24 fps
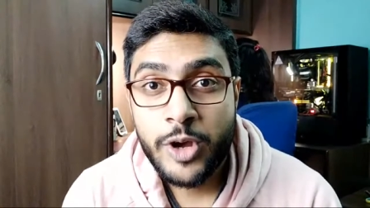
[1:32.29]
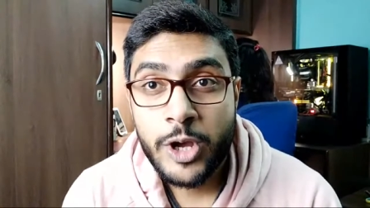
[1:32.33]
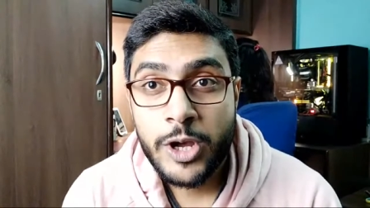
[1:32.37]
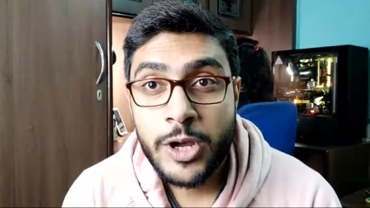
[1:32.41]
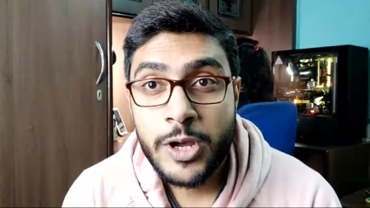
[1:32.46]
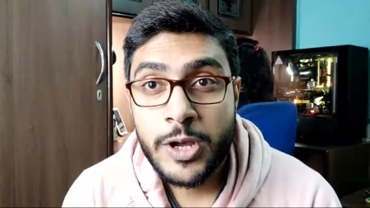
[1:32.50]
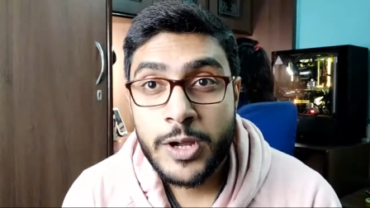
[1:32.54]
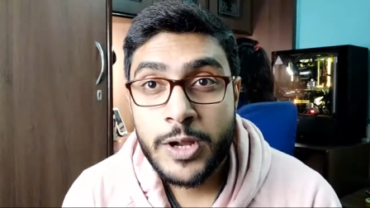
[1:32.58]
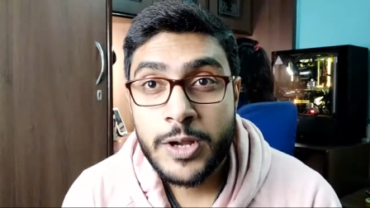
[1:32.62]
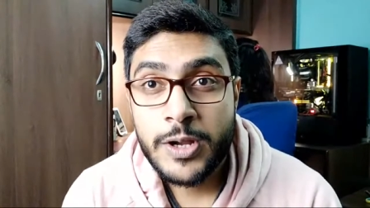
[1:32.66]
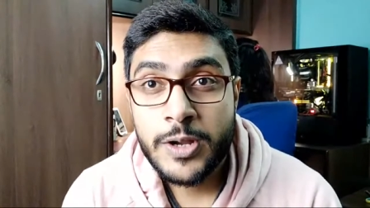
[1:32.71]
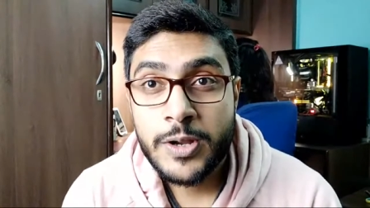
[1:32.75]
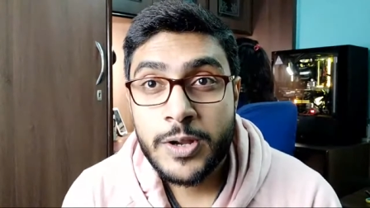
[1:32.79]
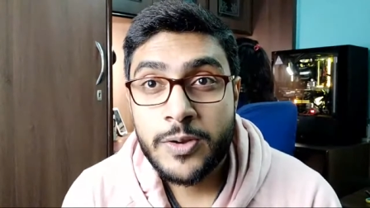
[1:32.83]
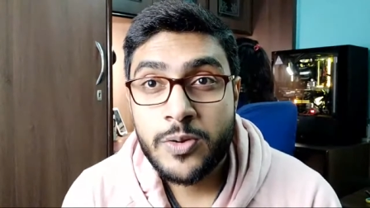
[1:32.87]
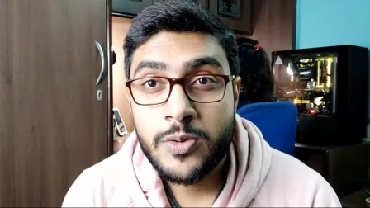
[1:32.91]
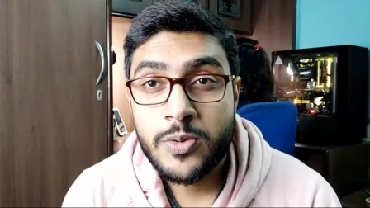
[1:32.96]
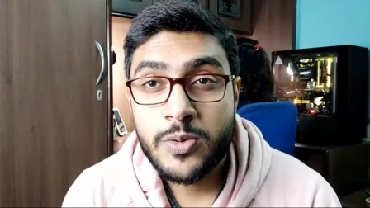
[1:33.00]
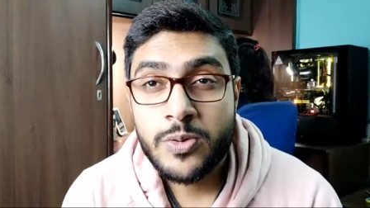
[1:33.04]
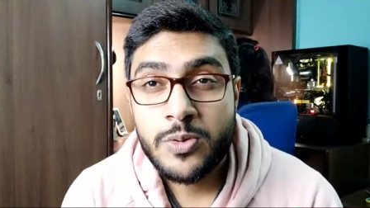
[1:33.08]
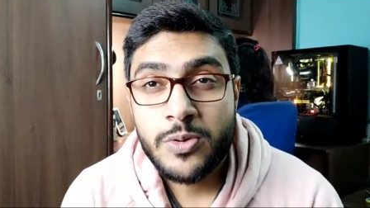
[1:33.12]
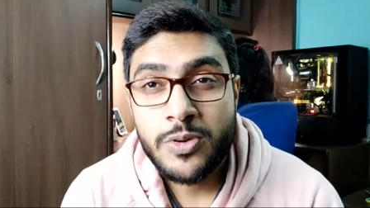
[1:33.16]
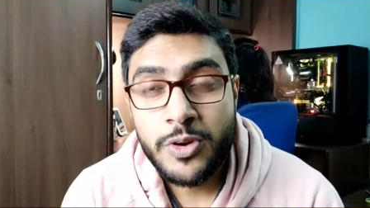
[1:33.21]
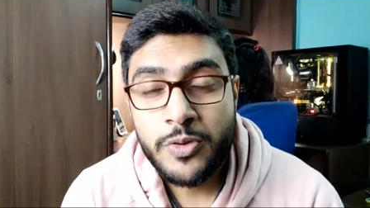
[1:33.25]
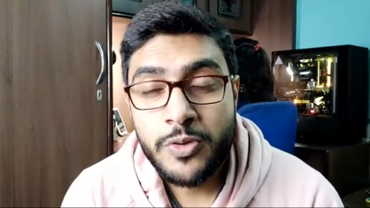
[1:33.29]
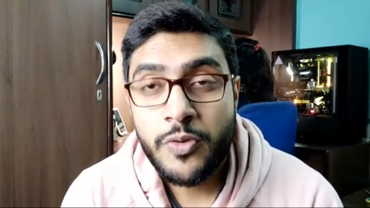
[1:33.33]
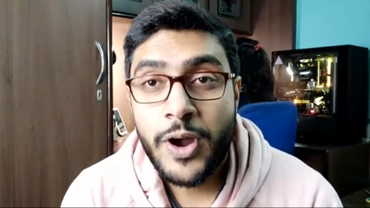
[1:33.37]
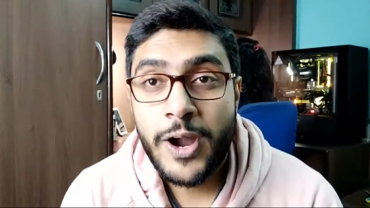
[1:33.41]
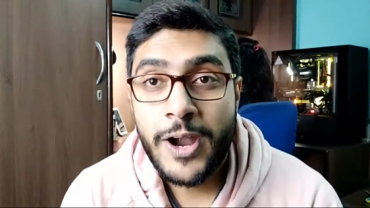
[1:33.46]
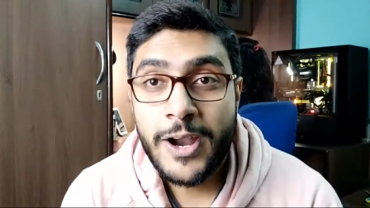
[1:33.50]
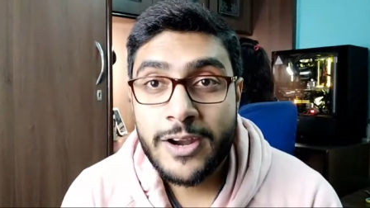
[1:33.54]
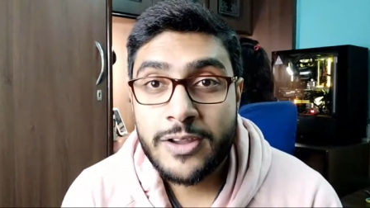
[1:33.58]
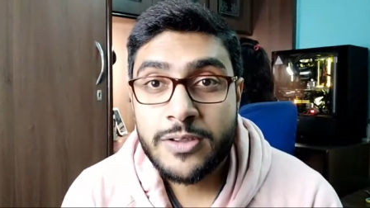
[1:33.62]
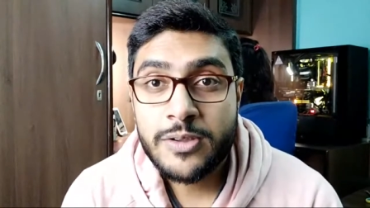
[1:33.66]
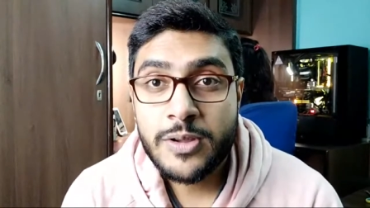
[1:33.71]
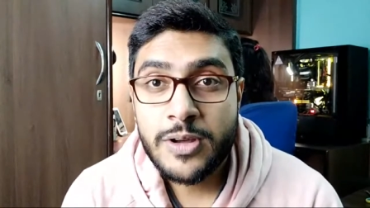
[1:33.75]
uh,
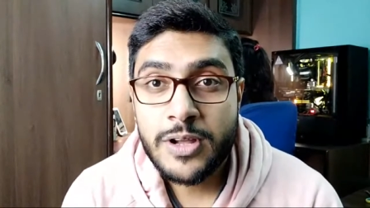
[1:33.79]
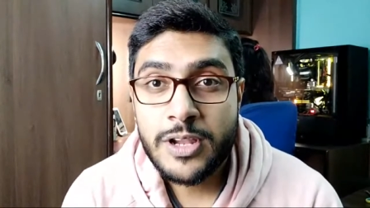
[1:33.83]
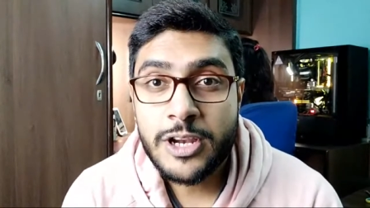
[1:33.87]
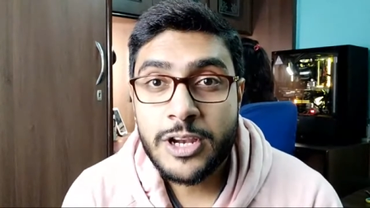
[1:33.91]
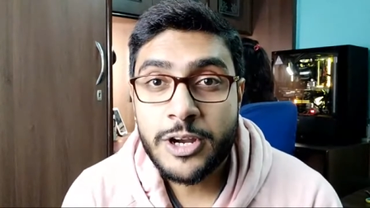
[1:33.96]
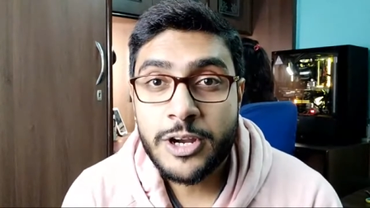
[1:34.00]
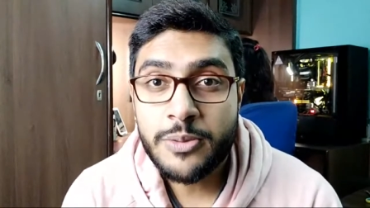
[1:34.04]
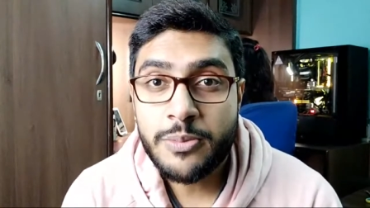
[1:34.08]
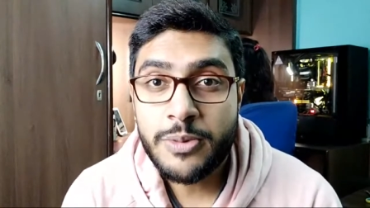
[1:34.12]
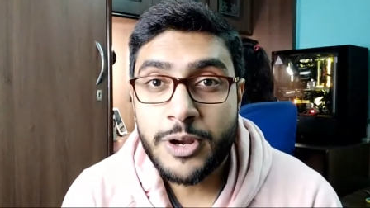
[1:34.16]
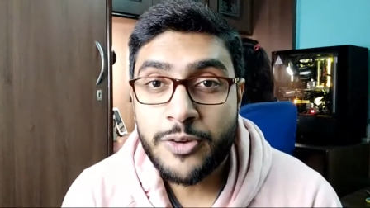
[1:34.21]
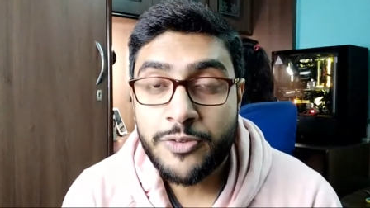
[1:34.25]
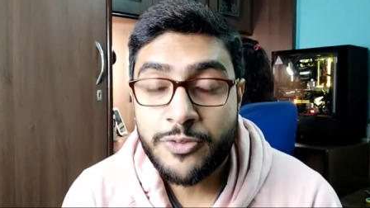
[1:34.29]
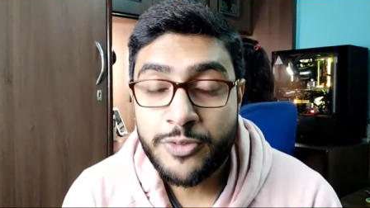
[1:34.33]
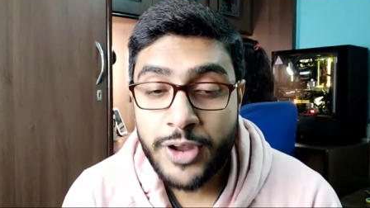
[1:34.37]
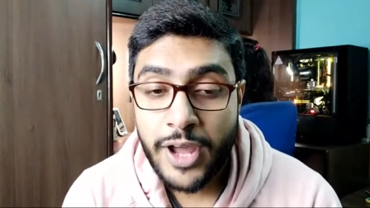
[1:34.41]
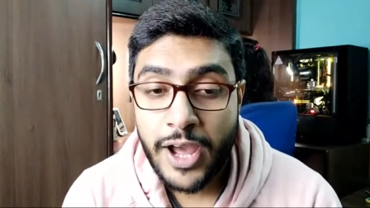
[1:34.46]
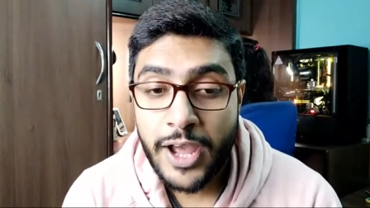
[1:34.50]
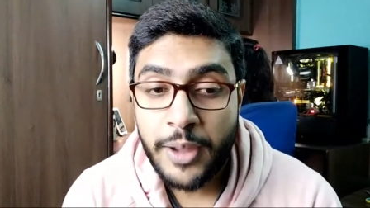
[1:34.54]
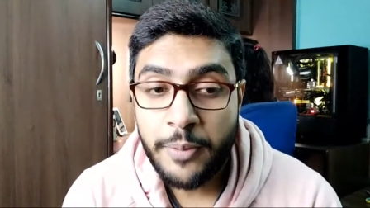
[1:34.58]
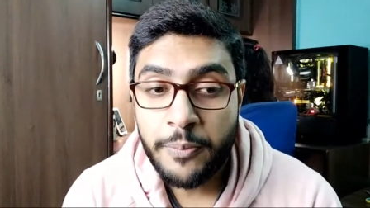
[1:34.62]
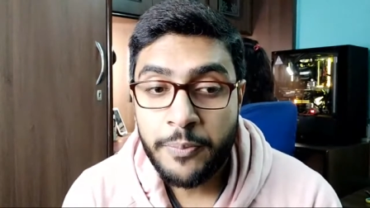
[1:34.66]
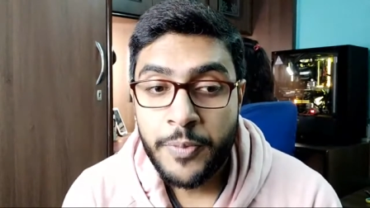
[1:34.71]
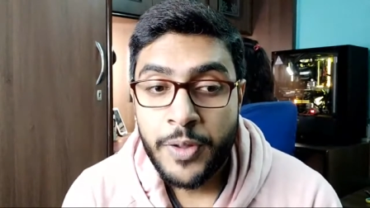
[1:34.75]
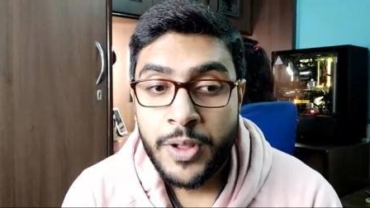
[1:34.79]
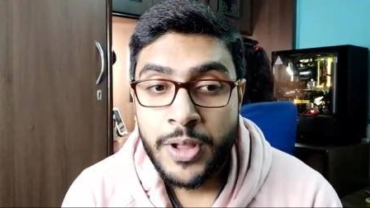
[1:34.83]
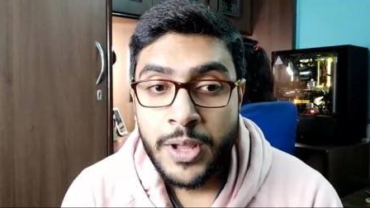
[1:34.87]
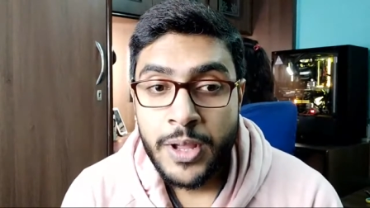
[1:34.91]
requires a little bit of time.